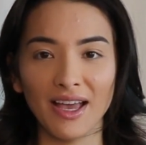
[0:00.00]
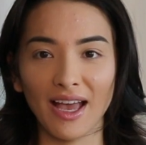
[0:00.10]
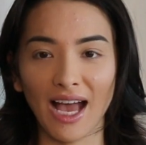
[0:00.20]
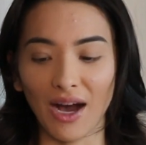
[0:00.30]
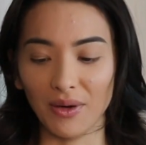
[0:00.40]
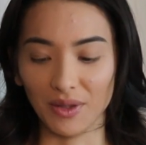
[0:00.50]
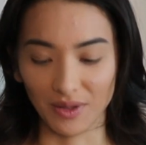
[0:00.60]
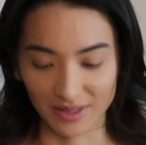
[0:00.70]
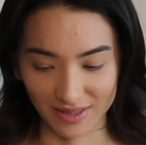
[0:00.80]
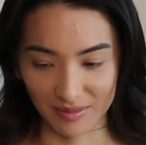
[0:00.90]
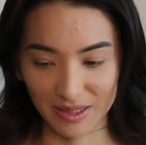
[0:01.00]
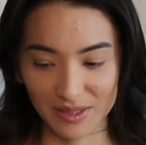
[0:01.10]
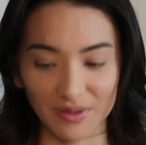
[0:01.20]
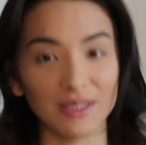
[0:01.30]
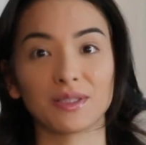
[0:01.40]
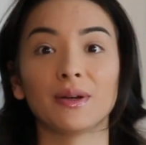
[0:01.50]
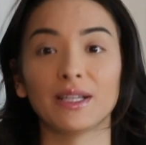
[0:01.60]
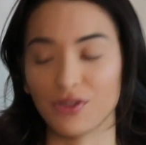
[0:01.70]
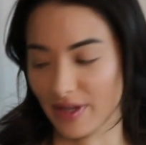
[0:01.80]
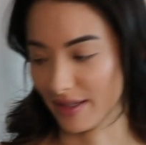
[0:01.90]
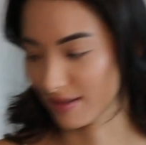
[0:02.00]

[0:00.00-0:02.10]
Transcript: how it looks on me. So let's go ahead and try it